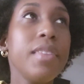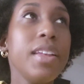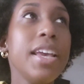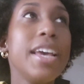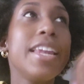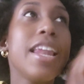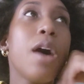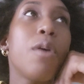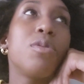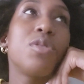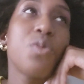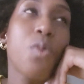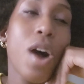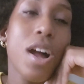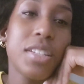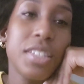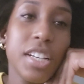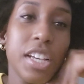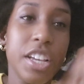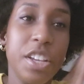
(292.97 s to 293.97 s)
And I was
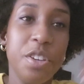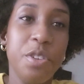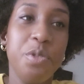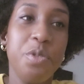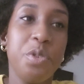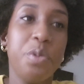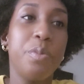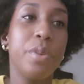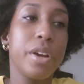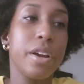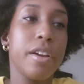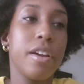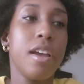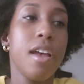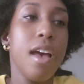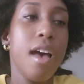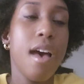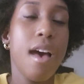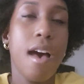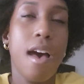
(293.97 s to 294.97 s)
watching a YouTuber,
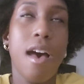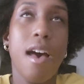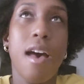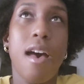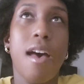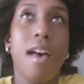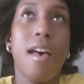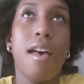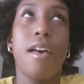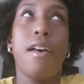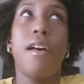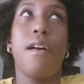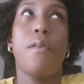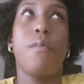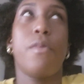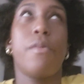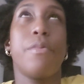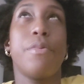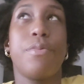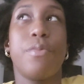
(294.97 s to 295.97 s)
uh,
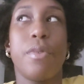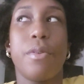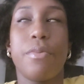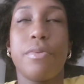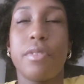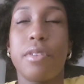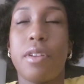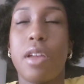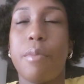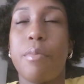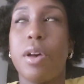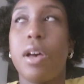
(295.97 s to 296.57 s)
what was her name?